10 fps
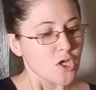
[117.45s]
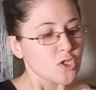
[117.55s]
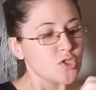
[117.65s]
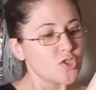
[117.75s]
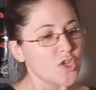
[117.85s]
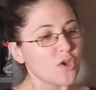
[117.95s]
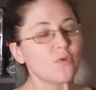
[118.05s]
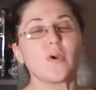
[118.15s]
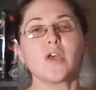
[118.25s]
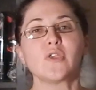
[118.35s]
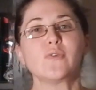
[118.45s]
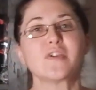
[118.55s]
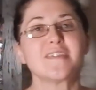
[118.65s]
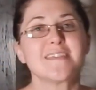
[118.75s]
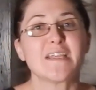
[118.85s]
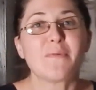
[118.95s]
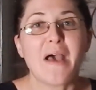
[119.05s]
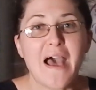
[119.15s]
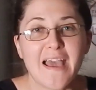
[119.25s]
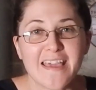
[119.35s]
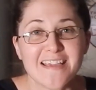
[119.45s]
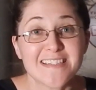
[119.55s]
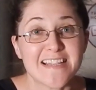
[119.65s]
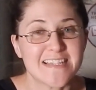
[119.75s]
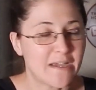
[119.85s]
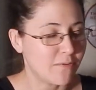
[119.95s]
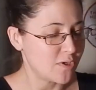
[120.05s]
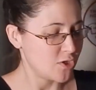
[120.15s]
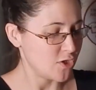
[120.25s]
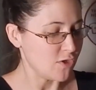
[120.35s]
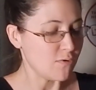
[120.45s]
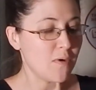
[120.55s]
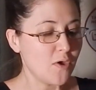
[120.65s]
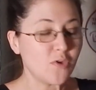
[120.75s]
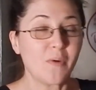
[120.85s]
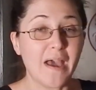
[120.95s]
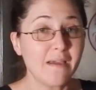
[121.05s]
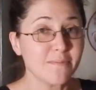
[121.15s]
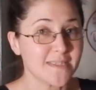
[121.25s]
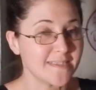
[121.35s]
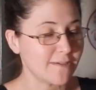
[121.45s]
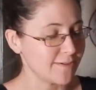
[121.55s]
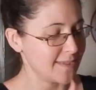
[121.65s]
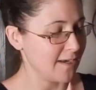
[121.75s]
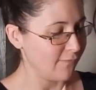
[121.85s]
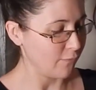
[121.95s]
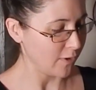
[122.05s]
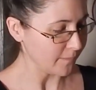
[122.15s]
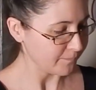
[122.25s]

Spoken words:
So you can see what I sent out to who I was a Secret Santa for.